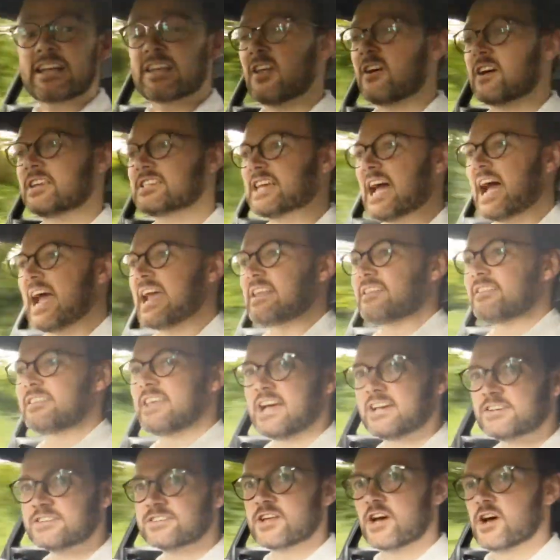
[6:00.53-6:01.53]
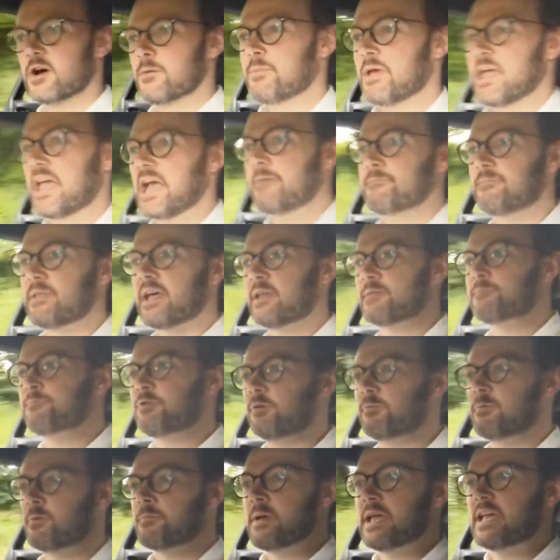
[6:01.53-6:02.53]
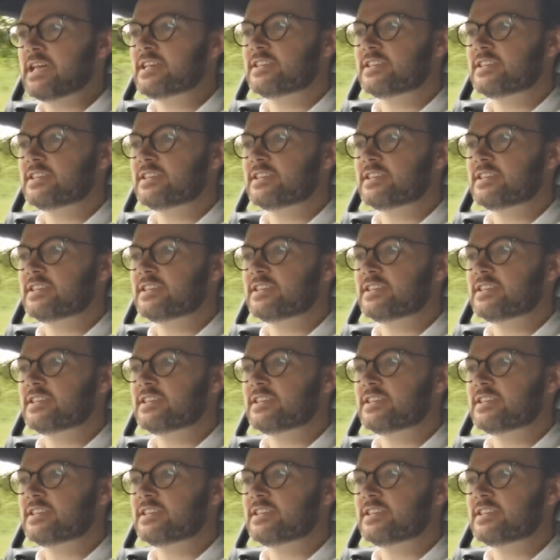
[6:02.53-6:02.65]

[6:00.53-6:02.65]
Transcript: Lines at 8,000 RPM. Now the problem